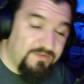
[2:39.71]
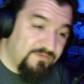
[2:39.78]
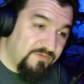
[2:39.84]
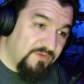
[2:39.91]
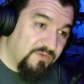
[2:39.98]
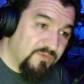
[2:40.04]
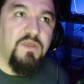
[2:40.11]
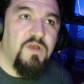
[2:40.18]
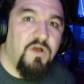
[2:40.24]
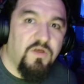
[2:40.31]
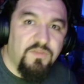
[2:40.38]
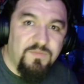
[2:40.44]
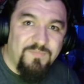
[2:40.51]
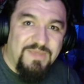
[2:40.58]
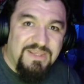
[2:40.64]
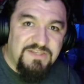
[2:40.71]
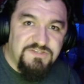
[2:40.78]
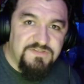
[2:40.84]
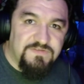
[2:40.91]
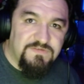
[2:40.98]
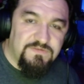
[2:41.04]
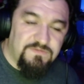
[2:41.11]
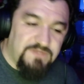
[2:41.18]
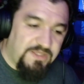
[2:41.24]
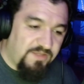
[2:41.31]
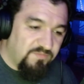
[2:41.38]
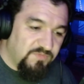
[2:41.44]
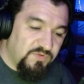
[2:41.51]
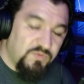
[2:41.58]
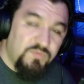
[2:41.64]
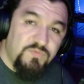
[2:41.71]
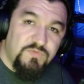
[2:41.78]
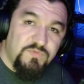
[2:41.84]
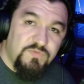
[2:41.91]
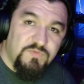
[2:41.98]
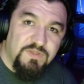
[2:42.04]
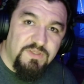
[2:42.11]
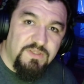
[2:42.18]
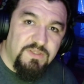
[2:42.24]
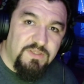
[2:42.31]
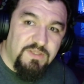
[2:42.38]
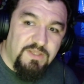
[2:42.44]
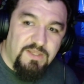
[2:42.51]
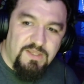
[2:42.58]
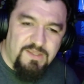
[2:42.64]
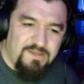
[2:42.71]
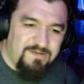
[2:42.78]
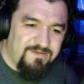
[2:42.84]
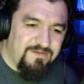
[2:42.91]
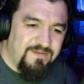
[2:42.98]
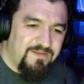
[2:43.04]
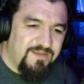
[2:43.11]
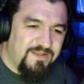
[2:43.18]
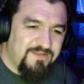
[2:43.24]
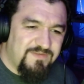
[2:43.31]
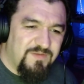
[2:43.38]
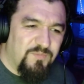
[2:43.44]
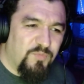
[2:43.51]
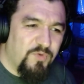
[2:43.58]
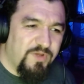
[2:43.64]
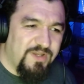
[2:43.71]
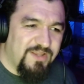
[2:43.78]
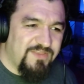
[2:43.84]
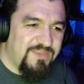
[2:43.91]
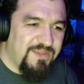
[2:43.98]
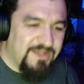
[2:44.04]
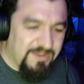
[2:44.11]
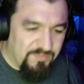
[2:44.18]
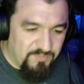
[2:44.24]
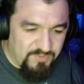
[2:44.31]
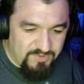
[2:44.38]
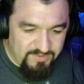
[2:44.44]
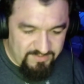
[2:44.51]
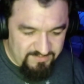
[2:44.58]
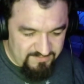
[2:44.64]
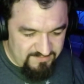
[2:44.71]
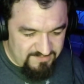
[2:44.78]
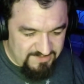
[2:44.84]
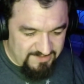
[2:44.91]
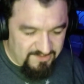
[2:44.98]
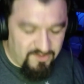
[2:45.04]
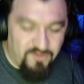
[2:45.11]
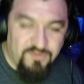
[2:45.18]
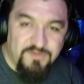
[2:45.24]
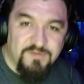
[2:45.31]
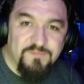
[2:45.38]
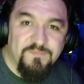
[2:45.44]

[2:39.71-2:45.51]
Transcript: So all the pages came loose, and at some point, I think I put like all the